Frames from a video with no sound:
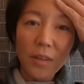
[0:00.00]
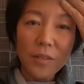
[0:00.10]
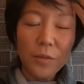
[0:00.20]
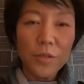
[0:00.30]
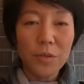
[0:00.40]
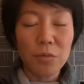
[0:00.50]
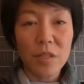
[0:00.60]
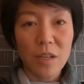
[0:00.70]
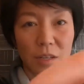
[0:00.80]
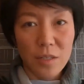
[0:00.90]
it's
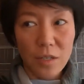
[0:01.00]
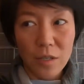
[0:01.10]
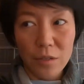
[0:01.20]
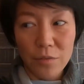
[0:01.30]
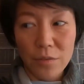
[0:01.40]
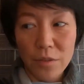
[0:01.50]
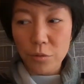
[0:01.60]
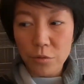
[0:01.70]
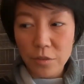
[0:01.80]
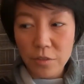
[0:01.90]
3 days of
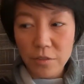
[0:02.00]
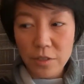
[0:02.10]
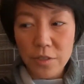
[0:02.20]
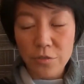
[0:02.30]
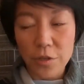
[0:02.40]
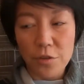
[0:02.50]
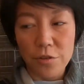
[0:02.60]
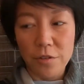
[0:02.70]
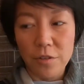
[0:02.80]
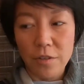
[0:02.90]
pool
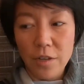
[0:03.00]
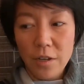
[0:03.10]
instruction